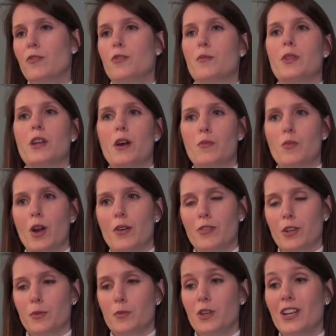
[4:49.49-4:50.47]
from the
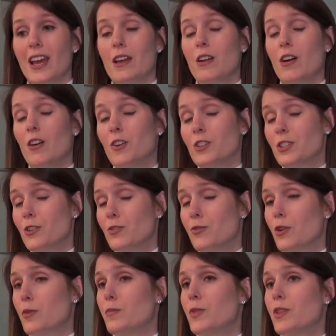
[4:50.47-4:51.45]
nonprofit community, and also
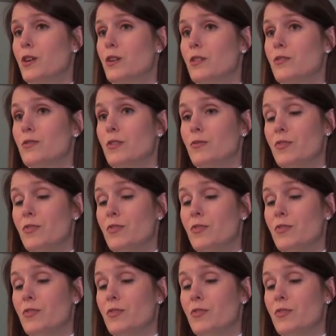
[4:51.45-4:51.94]
from the